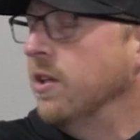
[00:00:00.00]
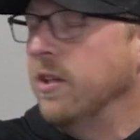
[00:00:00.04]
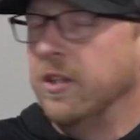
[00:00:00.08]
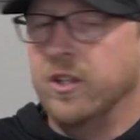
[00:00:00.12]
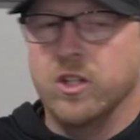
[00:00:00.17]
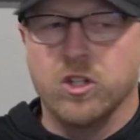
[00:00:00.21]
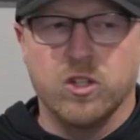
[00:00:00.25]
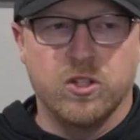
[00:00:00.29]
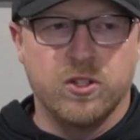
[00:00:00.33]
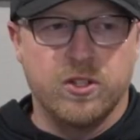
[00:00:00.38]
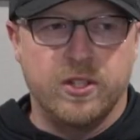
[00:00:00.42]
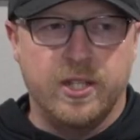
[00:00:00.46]

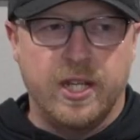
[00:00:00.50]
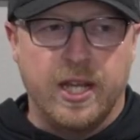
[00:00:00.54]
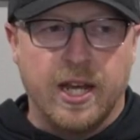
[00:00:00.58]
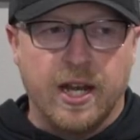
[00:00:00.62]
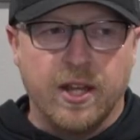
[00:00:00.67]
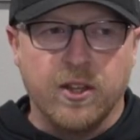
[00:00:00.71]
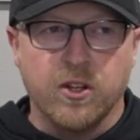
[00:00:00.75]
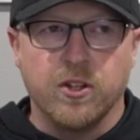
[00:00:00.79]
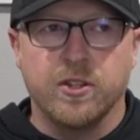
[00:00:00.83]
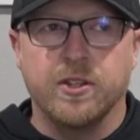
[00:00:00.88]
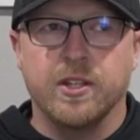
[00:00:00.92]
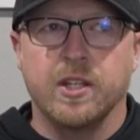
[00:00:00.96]
There's the
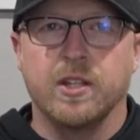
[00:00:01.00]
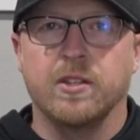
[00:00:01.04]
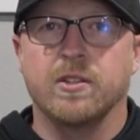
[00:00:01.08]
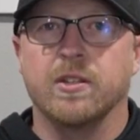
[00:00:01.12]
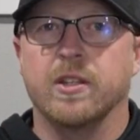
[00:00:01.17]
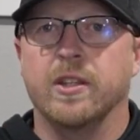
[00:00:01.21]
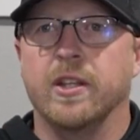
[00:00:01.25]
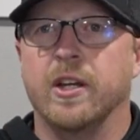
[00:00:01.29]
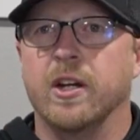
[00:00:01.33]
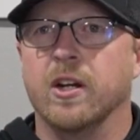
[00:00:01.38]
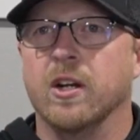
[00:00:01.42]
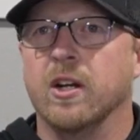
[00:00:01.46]
other things
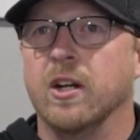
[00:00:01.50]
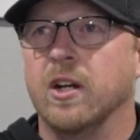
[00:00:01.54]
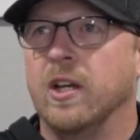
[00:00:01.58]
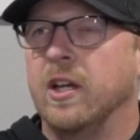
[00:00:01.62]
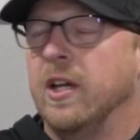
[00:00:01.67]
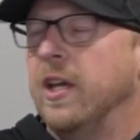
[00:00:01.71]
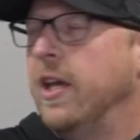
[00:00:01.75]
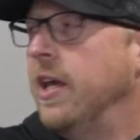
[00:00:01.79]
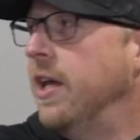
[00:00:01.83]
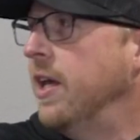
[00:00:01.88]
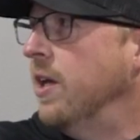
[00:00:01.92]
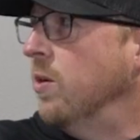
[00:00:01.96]
in there,
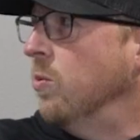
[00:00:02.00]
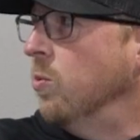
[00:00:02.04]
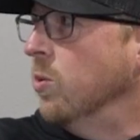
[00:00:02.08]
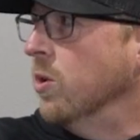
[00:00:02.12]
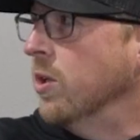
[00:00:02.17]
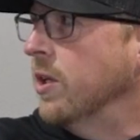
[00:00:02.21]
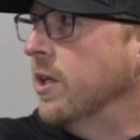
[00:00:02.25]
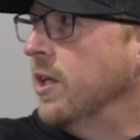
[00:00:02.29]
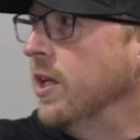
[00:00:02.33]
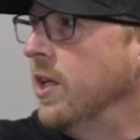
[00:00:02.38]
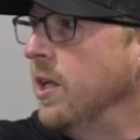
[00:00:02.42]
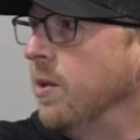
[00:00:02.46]
and we're
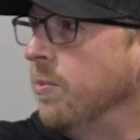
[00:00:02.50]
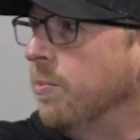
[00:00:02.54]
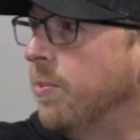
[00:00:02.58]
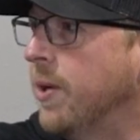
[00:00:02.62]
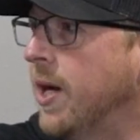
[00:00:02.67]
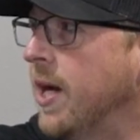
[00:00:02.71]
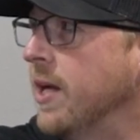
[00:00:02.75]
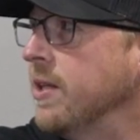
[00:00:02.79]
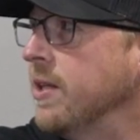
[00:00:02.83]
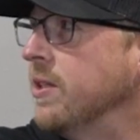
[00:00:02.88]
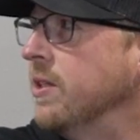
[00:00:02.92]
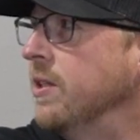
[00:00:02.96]
getting
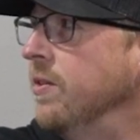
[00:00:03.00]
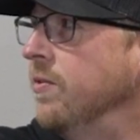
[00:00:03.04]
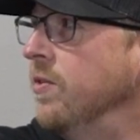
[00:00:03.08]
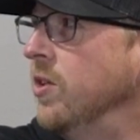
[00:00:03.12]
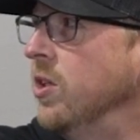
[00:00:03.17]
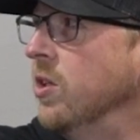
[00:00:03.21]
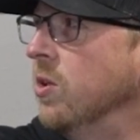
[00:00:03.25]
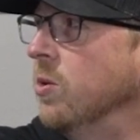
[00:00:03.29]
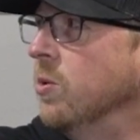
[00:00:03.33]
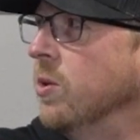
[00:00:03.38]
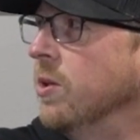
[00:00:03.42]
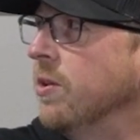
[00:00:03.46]
positive
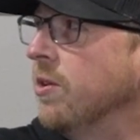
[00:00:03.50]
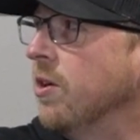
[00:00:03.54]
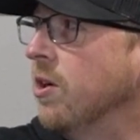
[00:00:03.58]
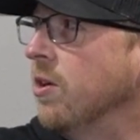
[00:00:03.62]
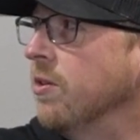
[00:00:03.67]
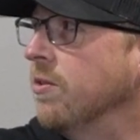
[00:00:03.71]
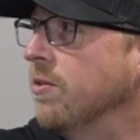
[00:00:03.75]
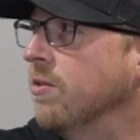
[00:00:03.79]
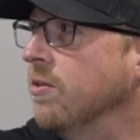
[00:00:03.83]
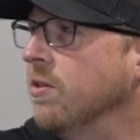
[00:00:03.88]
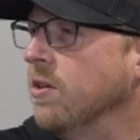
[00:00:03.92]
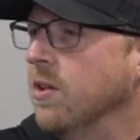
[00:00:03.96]
yield
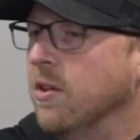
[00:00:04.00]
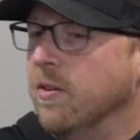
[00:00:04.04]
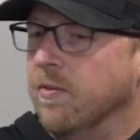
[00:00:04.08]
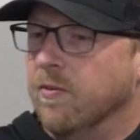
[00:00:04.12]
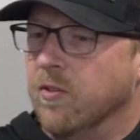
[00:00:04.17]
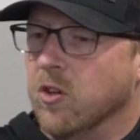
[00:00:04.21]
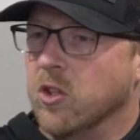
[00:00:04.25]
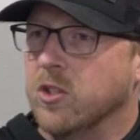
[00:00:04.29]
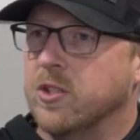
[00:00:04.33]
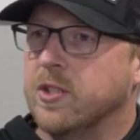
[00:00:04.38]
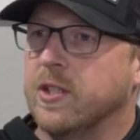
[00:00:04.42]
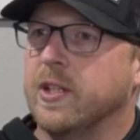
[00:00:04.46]
results
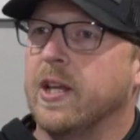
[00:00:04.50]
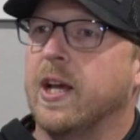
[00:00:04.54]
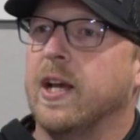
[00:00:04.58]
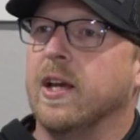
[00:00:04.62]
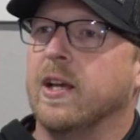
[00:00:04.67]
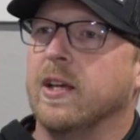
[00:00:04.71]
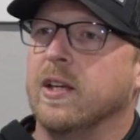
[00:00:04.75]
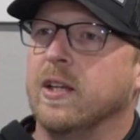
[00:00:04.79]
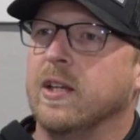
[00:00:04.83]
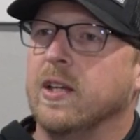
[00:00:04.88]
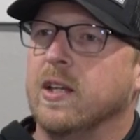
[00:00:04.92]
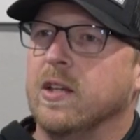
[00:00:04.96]
versus that.
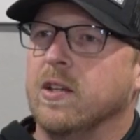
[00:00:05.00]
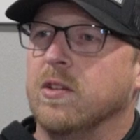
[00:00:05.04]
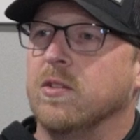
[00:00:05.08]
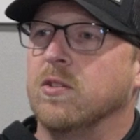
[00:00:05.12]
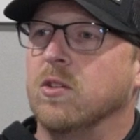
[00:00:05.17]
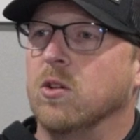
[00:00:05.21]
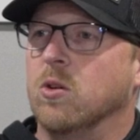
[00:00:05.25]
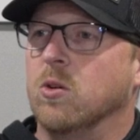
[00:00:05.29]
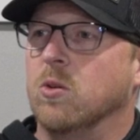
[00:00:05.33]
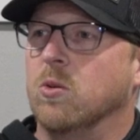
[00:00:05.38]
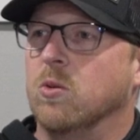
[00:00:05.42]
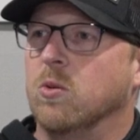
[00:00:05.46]

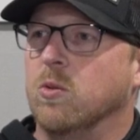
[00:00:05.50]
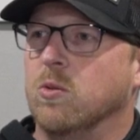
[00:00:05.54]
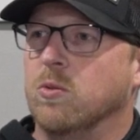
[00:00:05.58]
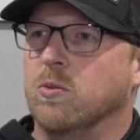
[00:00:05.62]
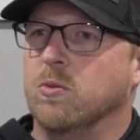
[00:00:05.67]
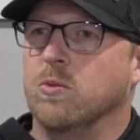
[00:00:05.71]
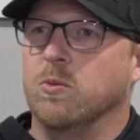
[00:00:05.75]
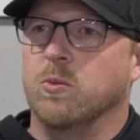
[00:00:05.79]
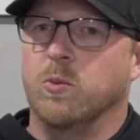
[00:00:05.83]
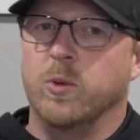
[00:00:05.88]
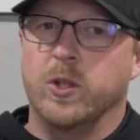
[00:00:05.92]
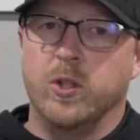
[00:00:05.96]
So
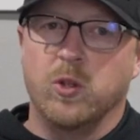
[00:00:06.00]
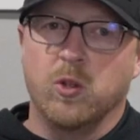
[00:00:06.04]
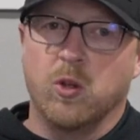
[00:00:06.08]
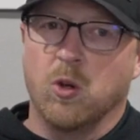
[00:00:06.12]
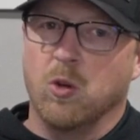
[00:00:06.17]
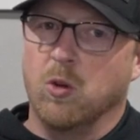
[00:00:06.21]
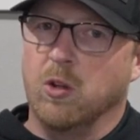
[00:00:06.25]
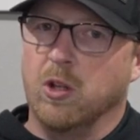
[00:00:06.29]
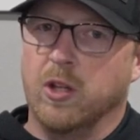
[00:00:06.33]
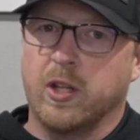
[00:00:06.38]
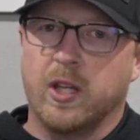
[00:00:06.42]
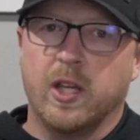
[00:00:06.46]
when you go
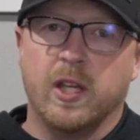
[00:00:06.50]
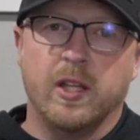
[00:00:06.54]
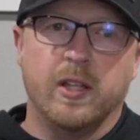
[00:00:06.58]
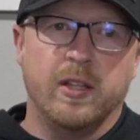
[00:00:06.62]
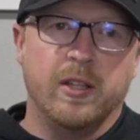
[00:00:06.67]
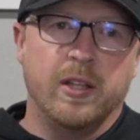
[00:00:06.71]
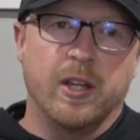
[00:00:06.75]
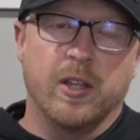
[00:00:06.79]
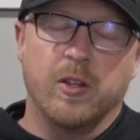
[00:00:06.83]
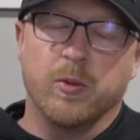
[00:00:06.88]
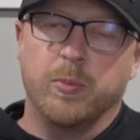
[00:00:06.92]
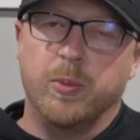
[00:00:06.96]
look at
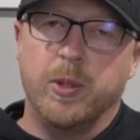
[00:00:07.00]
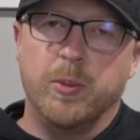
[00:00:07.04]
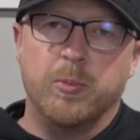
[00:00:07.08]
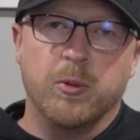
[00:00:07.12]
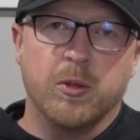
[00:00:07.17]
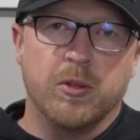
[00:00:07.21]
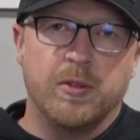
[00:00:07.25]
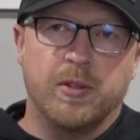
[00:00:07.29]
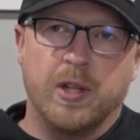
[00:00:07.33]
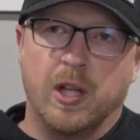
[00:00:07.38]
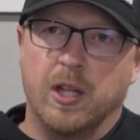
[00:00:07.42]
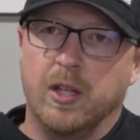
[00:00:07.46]
the other people
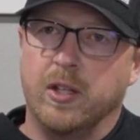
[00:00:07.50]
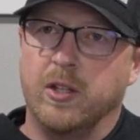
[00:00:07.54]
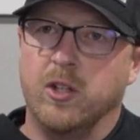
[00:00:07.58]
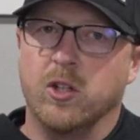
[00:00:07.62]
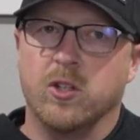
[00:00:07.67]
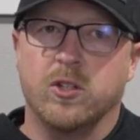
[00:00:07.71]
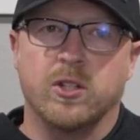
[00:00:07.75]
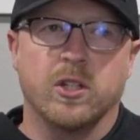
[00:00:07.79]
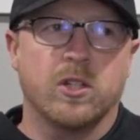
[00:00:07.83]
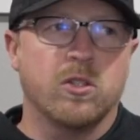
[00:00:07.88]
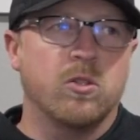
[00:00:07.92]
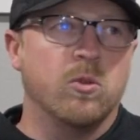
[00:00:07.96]
selling your
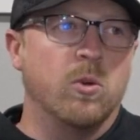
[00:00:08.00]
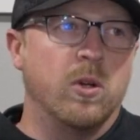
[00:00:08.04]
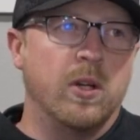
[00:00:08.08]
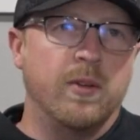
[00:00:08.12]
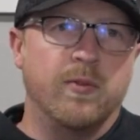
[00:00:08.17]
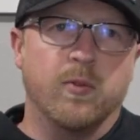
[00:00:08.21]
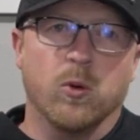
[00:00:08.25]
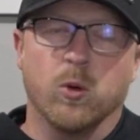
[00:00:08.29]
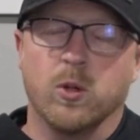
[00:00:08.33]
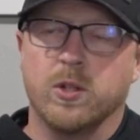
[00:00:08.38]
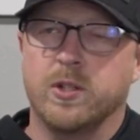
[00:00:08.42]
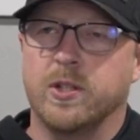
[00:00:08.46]

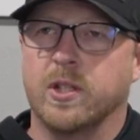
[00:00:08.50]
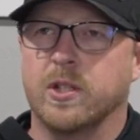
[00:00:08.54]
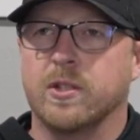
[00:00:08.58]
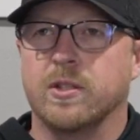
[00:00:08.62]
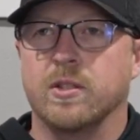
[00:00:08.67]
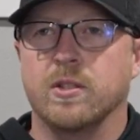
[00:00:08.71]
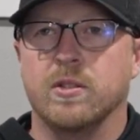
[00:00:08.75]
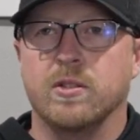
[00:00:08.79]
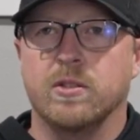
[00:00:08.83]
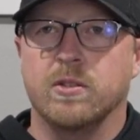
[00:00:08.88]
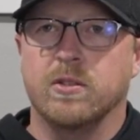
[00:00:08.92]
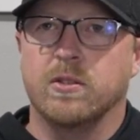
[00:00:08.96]
624
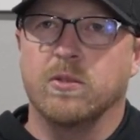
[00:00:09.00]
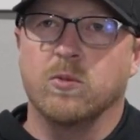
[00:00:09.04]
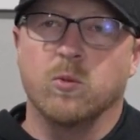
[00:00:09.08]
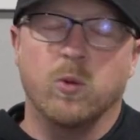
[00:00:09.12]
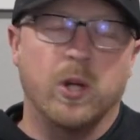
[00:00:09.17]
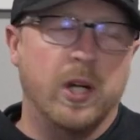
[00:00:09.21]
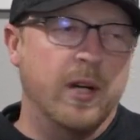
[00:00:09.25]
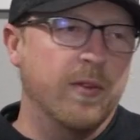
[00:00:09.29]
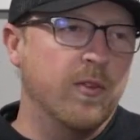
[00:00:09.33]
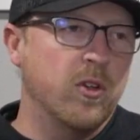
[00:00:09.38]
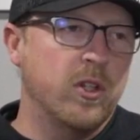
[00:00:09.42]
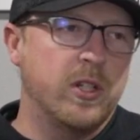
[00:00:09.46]
6s,
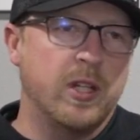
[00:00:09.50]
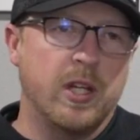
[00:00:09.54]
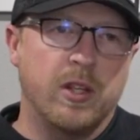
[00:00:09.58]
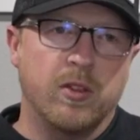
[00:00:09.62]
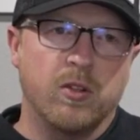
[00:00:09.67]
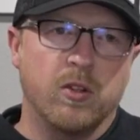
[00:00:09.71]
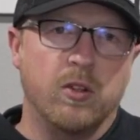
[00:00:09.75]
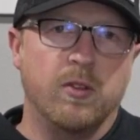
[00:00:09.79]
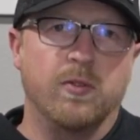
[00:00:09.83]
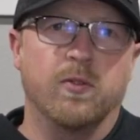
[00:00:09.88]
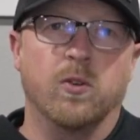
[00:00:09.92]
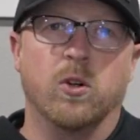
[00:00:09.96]
whatever,
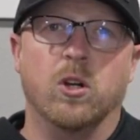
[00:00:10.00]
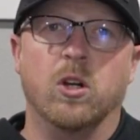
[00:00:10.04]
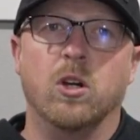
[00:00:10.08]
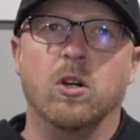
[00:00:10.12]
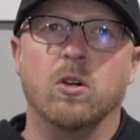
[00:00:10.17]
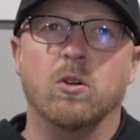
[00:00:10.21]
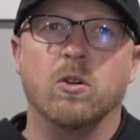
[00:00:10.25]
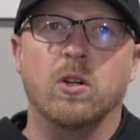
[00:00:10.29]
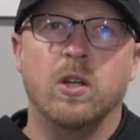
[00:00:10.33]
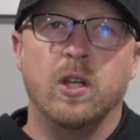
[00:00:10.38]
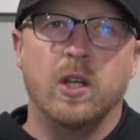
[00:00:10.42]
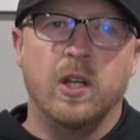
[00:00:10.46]

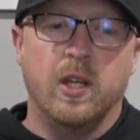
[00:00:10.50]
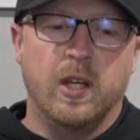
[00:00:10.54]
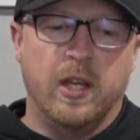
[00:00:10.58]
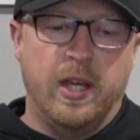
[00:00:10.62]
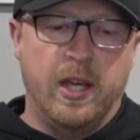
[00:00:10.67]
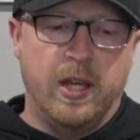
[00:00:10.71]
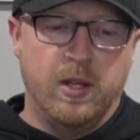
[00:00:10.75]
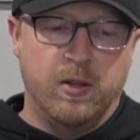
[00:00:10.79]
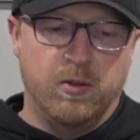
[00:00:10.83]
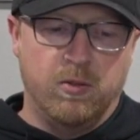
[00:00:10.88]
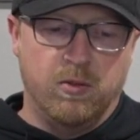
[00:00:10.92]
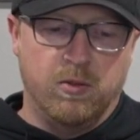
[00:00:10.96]
1034-0,
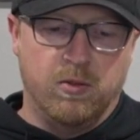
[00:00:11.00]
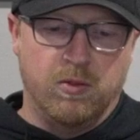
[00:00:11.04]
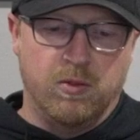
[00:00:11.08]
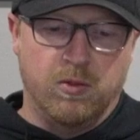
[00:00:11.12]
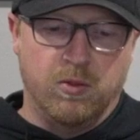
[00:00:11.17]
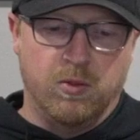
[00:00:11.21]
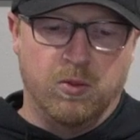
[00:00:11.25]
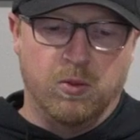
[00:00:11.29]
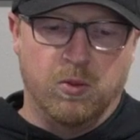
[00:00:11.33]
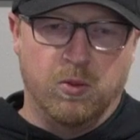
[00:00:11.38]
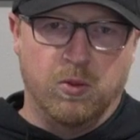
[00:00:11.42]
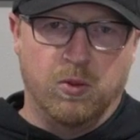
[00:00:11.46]
and
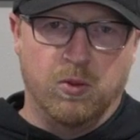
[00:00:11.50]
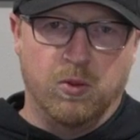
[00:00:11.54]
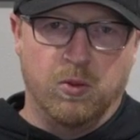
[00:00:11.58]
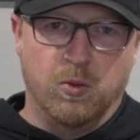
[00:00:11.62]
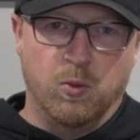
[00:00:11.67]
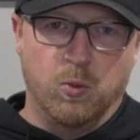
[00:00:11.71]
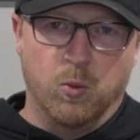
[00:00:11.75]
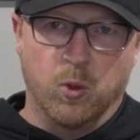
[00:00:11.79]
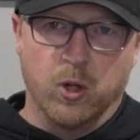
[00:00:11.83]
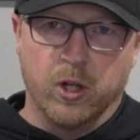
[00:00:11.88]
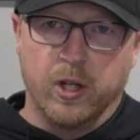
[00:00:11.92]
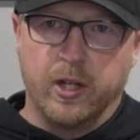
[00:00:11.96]

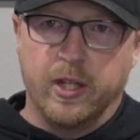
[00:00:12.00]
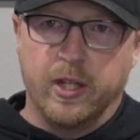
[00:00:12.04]
we're